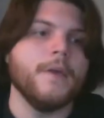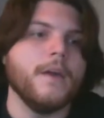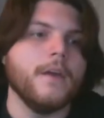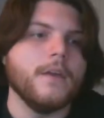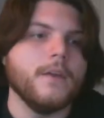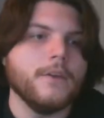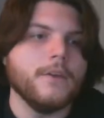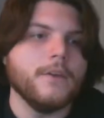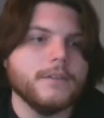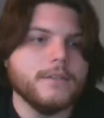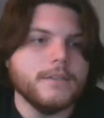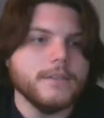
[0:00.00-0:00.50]

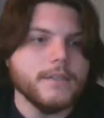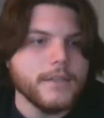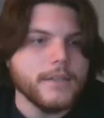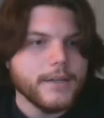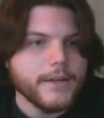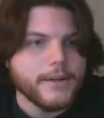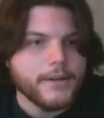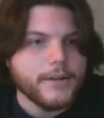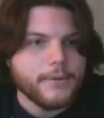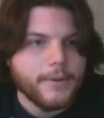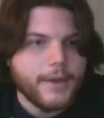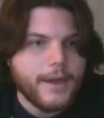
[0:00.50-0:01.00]
you can see
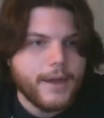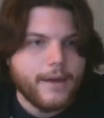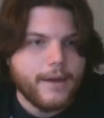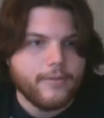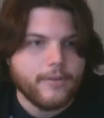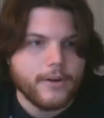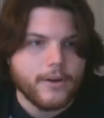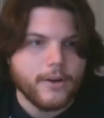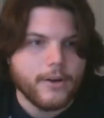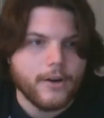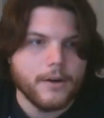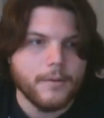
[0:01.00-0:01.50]
here that we have a
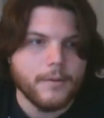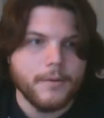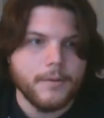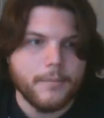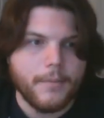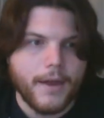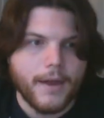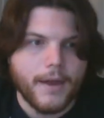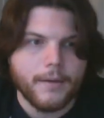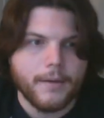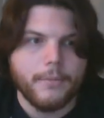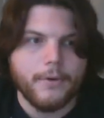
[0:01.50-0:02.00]
carbon
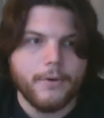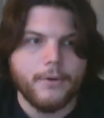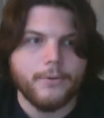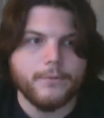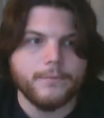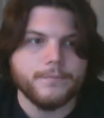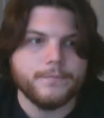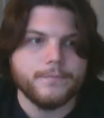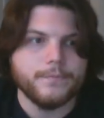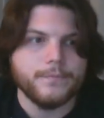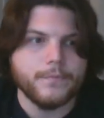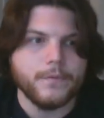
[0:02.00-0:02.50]

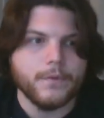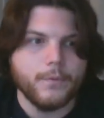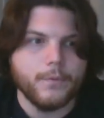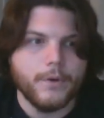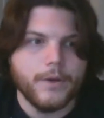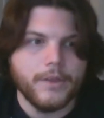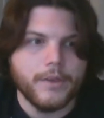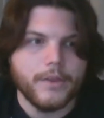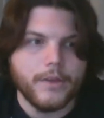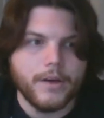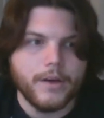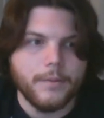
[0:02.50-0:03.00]
backbone
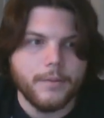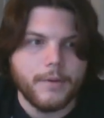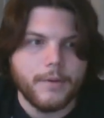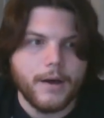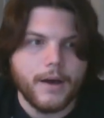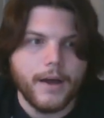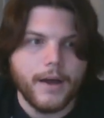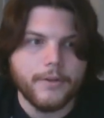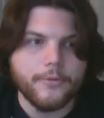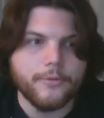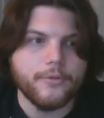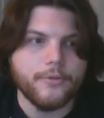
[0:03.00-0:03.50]
with
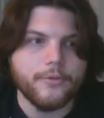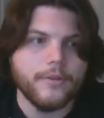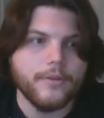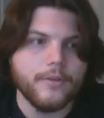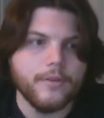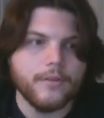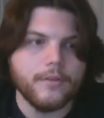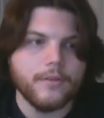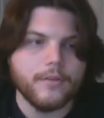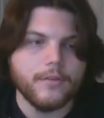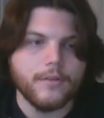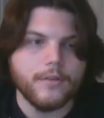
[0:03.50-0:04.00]

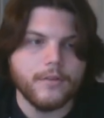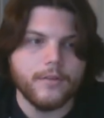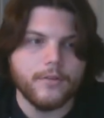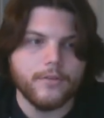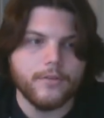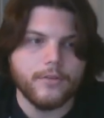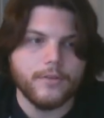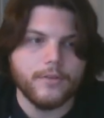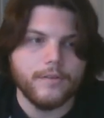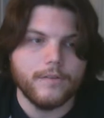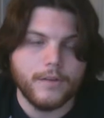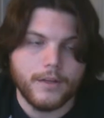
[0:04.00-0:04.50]
hydrogens
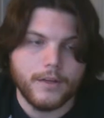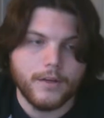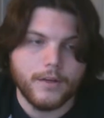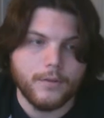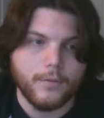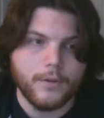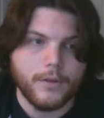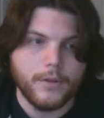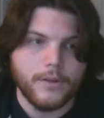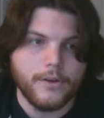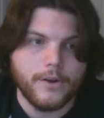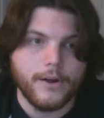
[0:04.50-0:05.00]
essentially sitting on
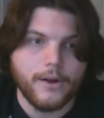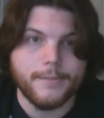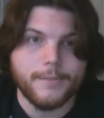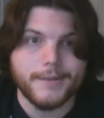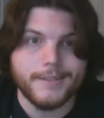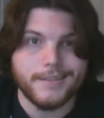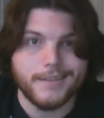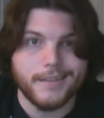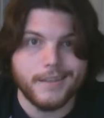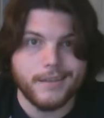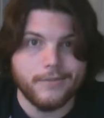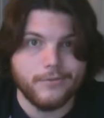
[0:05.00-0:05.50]
one of the
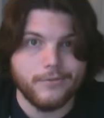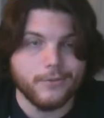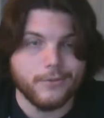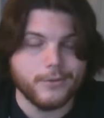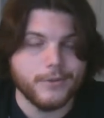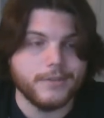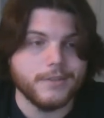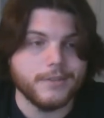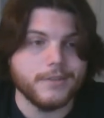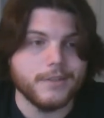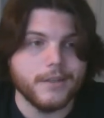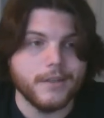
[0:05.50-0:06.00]
carbons and the
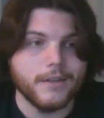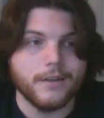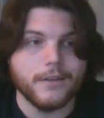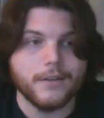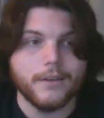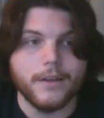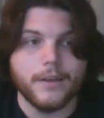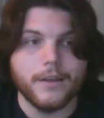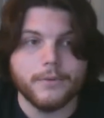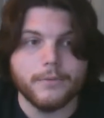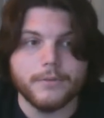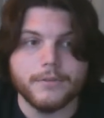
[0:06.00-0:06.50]
fluorine sitting on
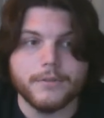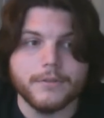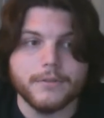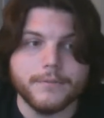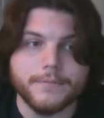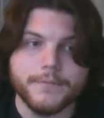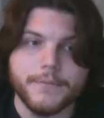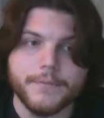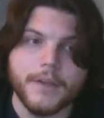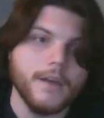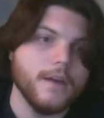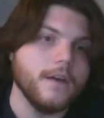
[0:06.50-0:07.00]
the other ones.
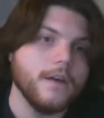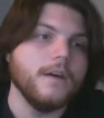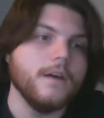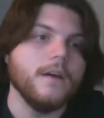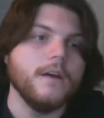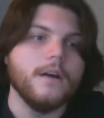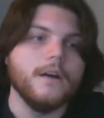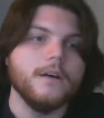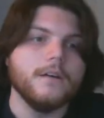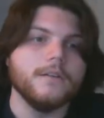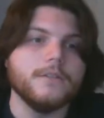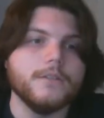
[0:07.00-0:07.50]

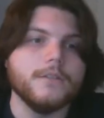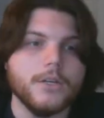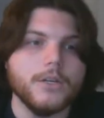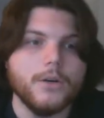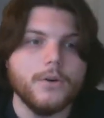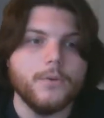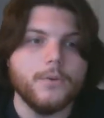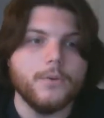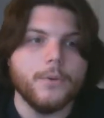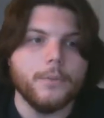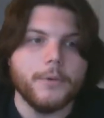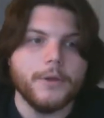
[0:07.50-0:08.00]
So
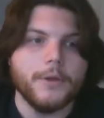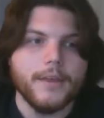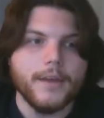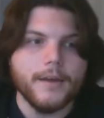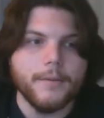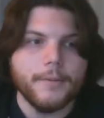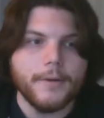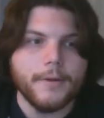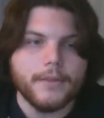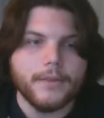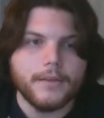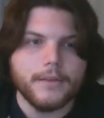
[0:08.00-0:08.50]
when we think
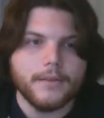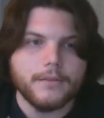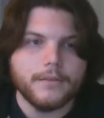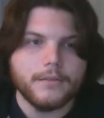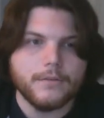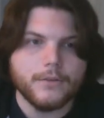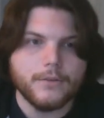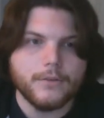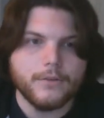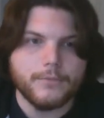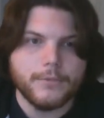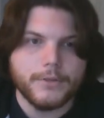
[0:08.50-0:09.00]
about this
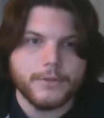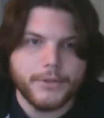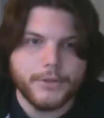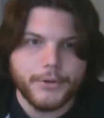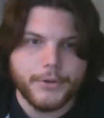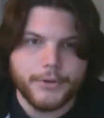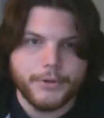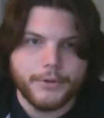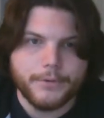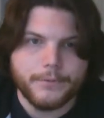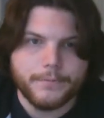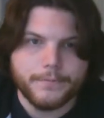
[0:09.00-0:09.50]
sort of
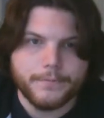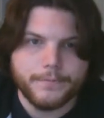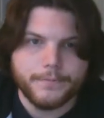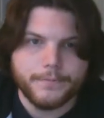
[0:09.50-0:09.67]
material,